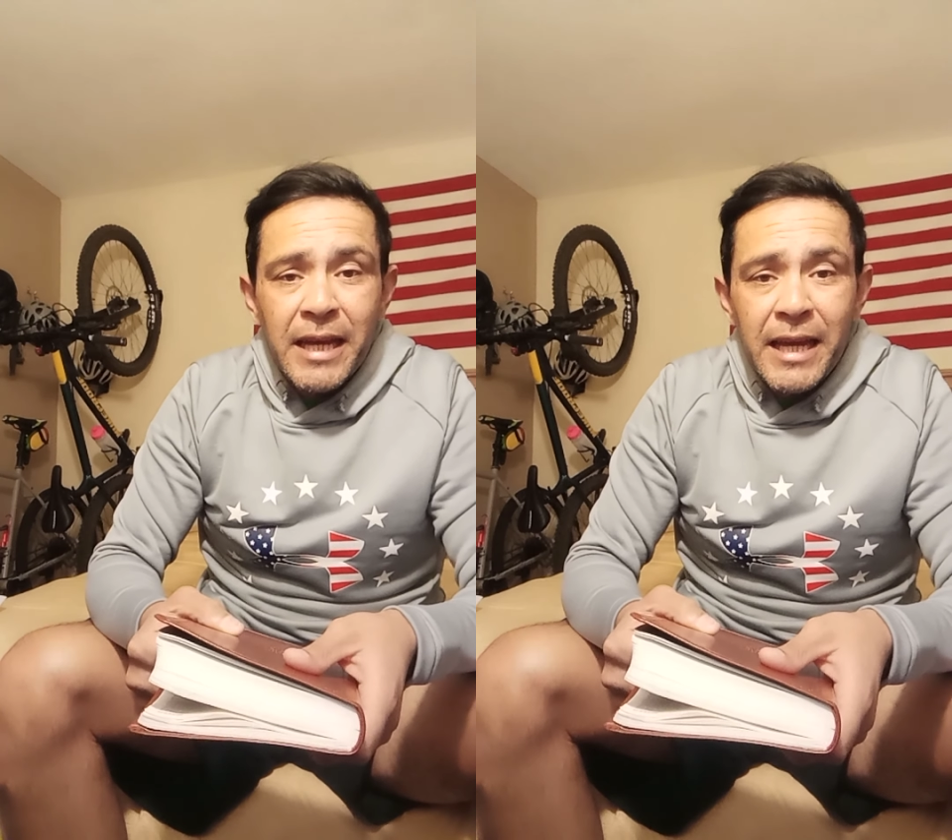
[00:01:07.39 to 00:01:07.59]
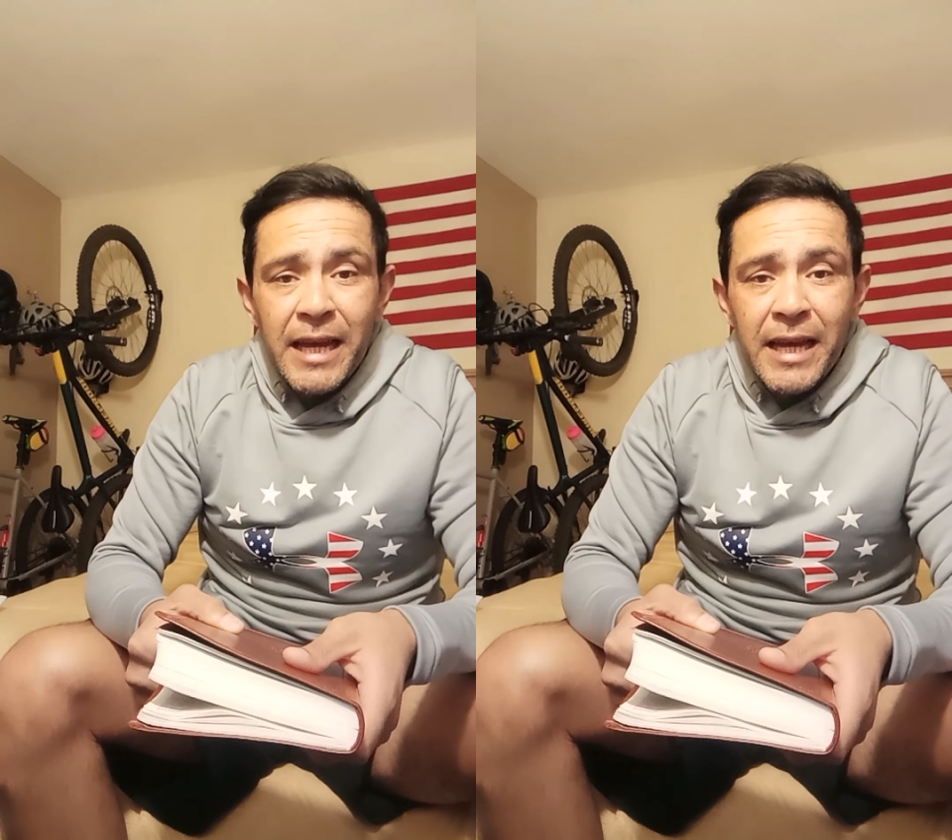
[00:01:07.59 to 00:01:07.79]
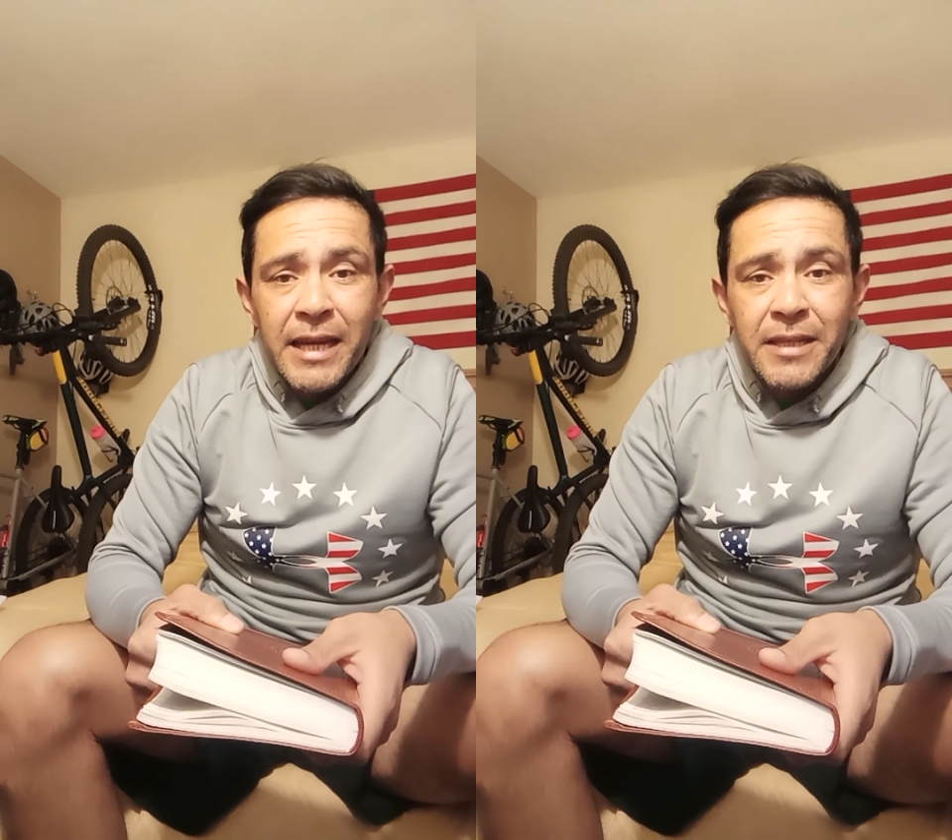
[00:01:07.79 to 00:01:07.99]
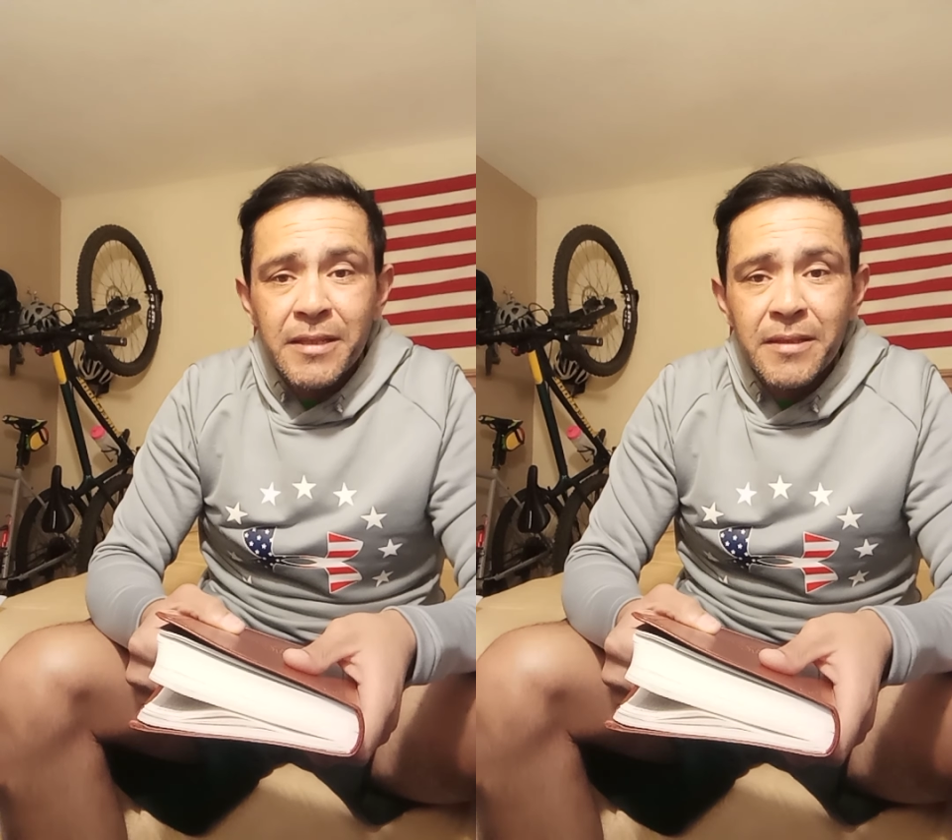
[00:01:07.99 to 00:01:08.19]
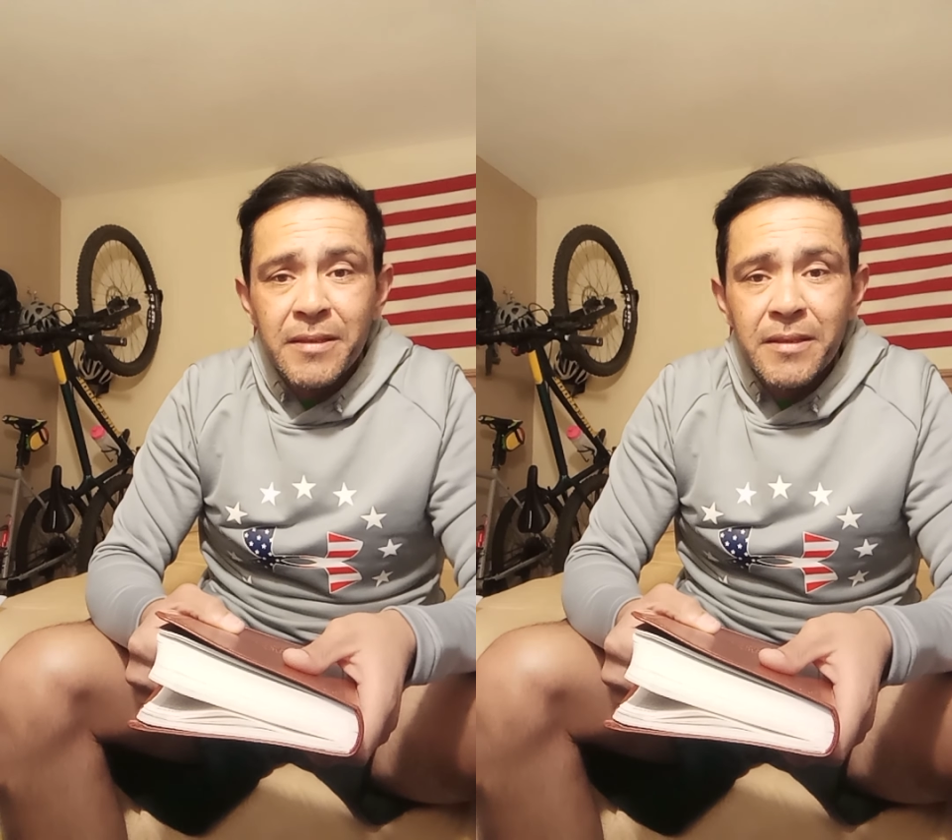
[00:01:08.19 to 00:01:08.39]
And
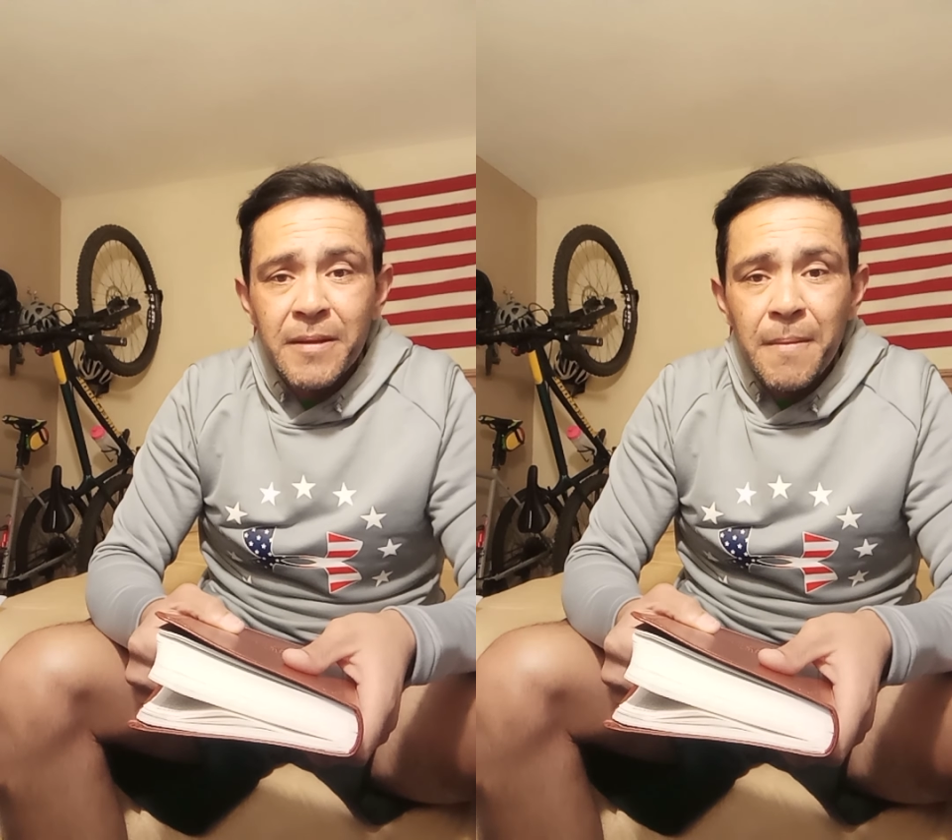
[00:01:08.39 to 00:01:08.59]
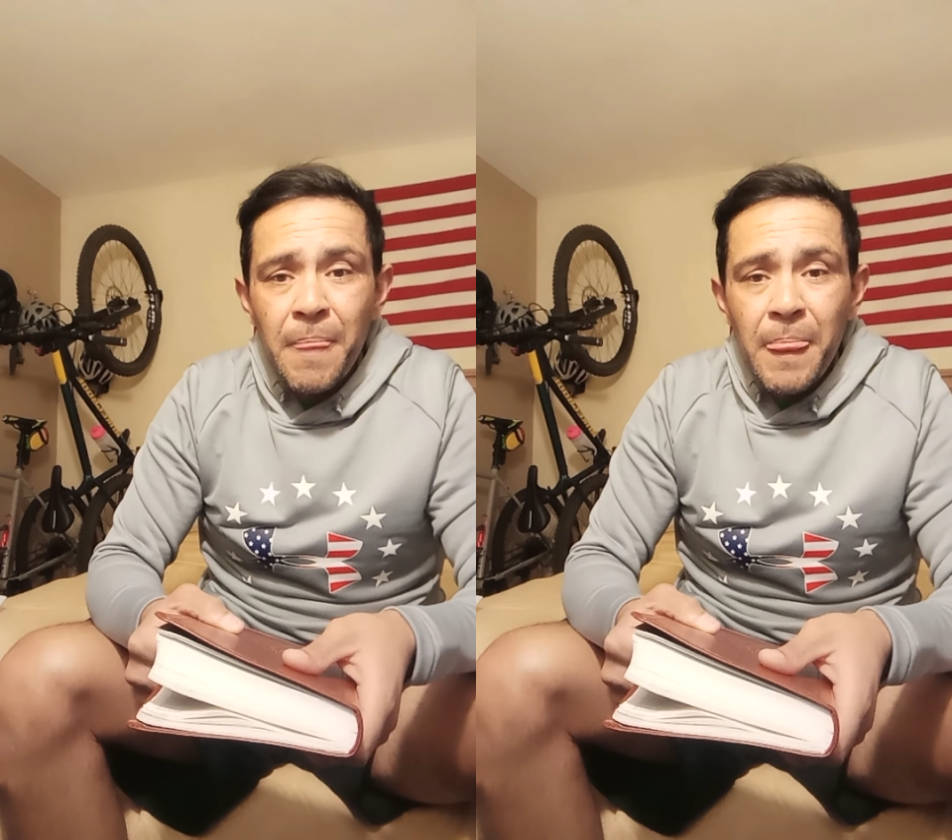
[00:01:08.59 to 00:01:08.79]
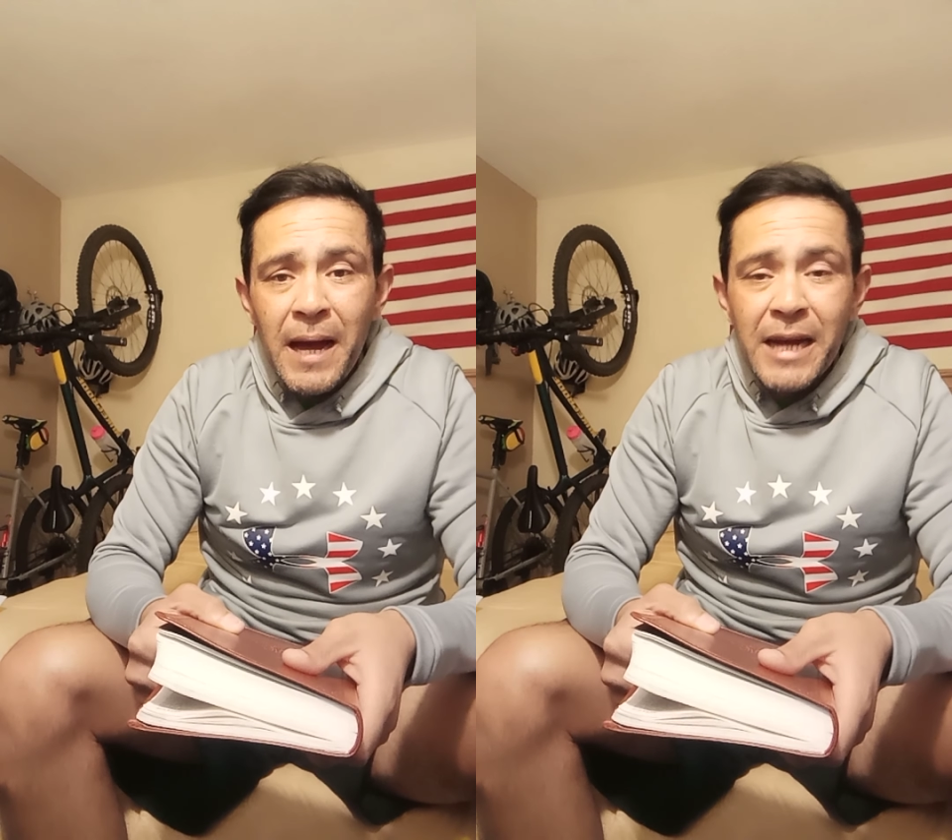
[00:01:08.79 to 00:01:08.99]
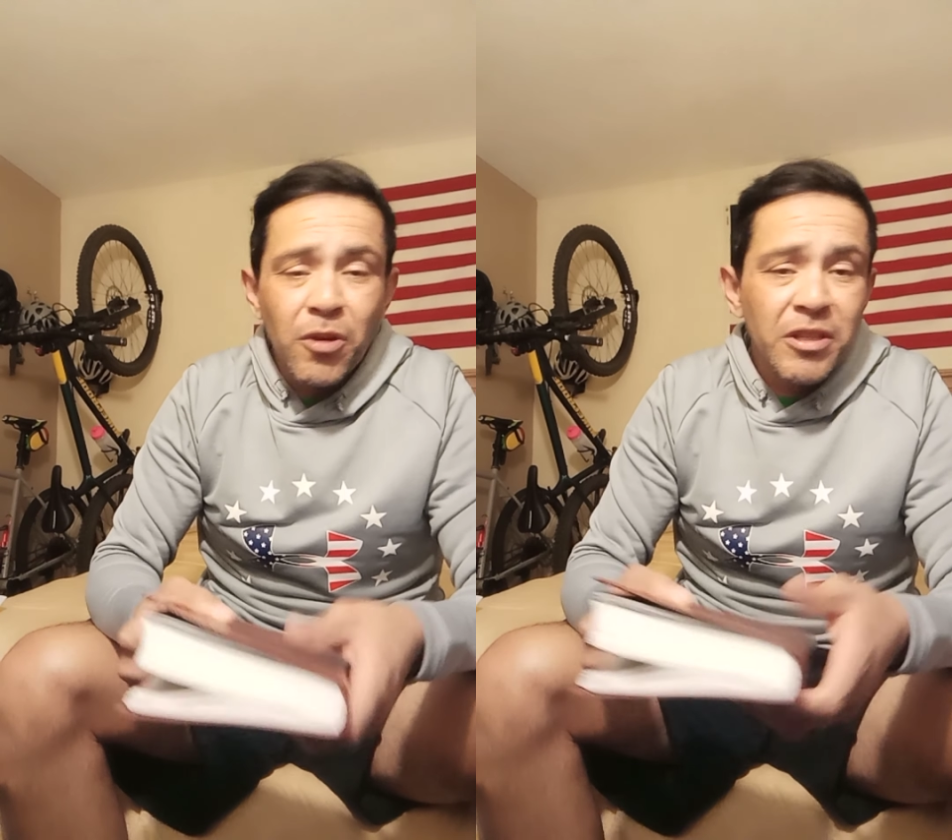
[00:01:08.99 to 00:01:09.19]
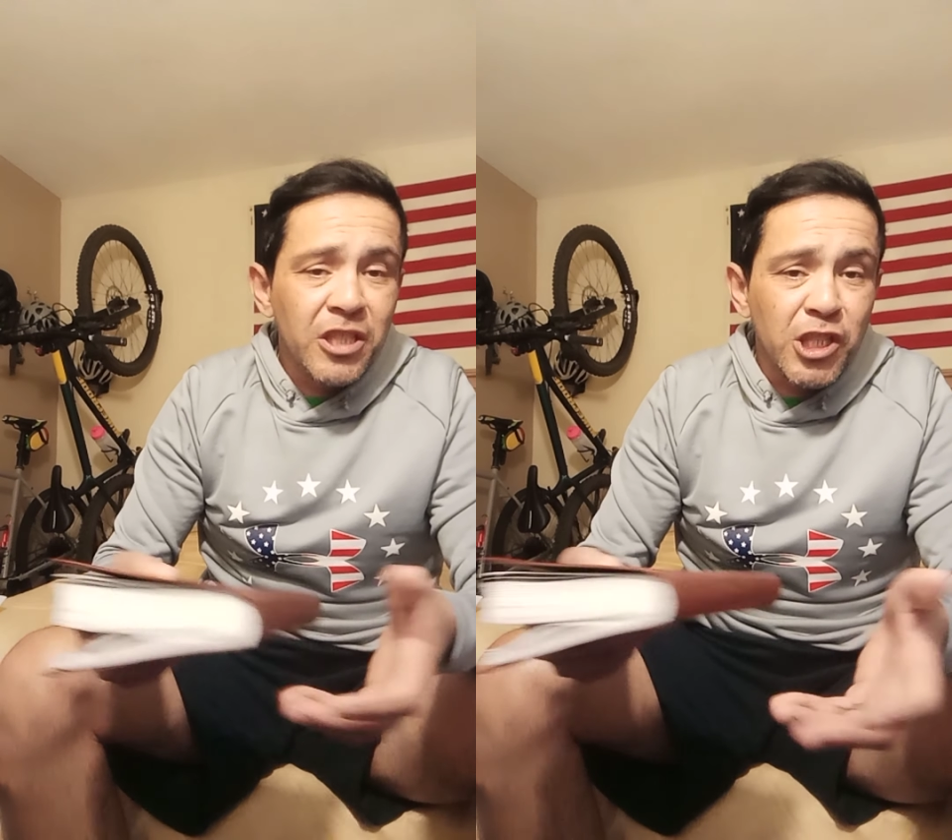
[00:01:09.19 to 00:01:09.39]
I know
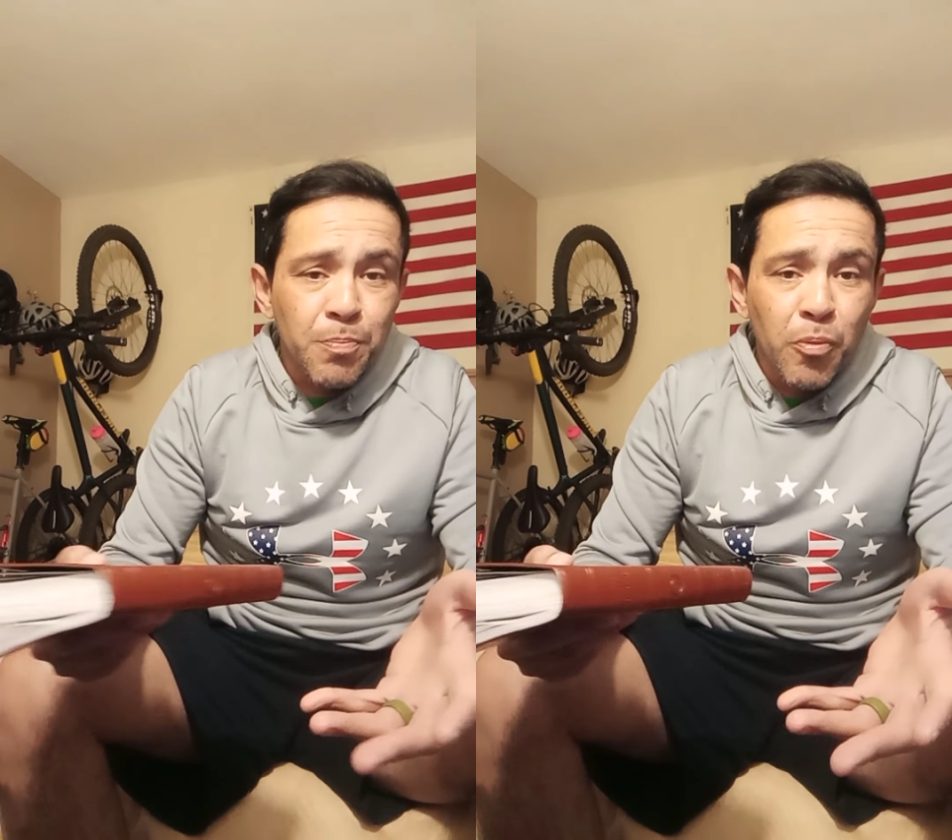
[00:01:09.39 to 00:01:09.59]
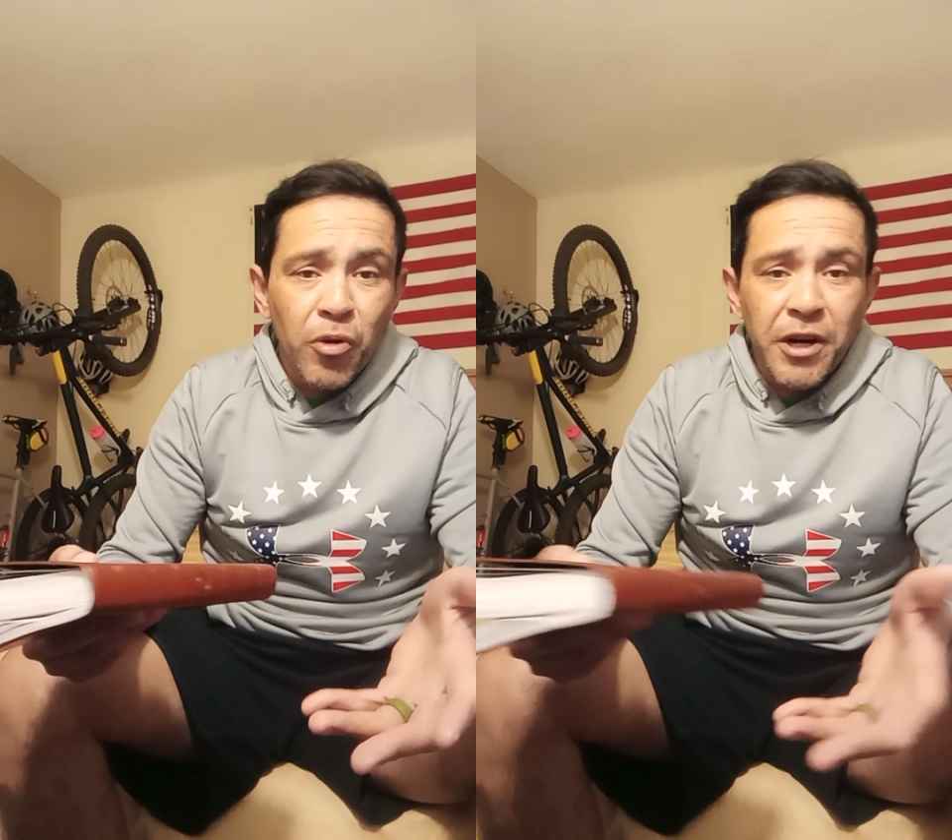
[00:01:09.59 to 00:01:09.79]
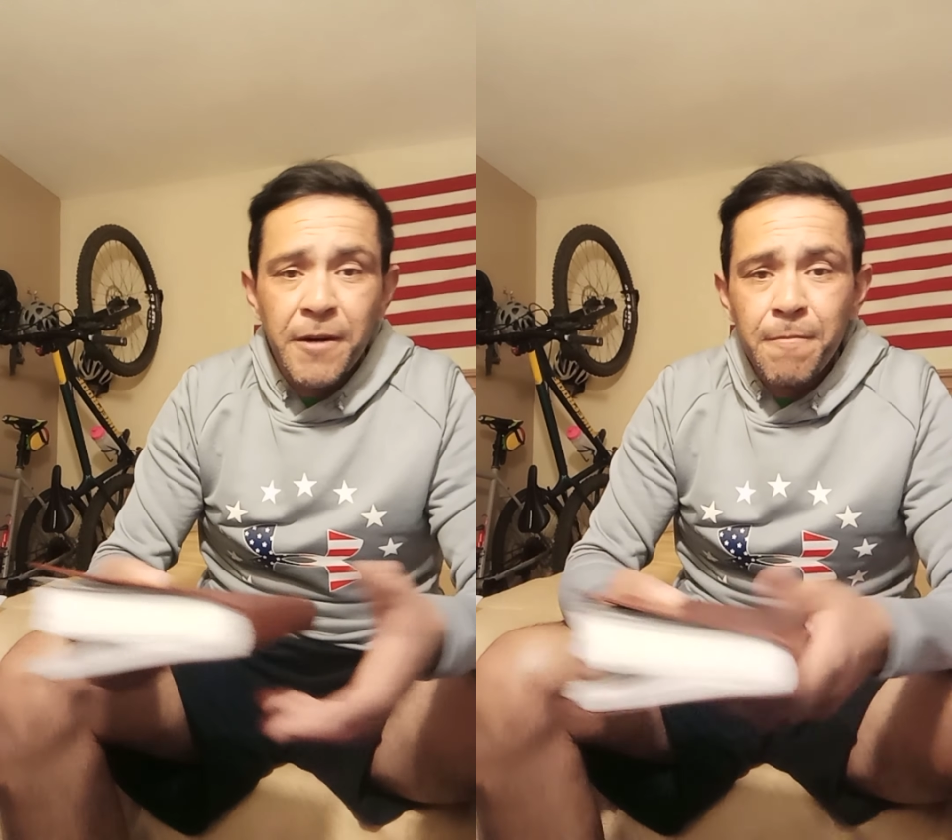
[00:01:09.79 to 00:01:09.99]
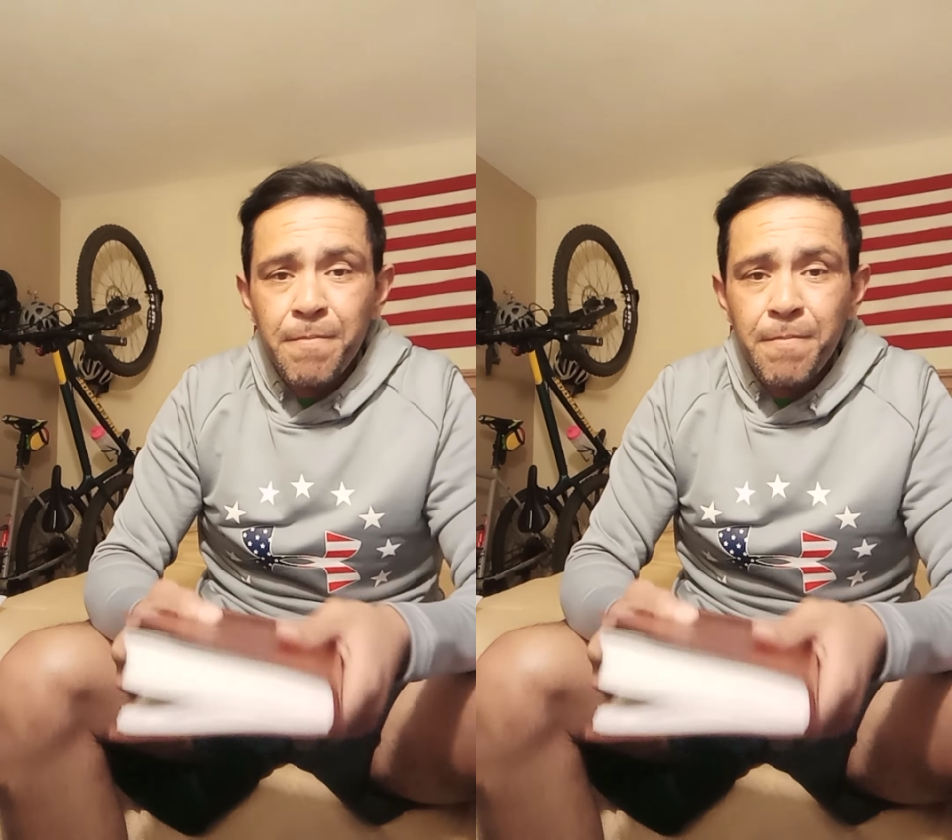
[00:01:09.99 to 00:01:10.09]
it's a sport.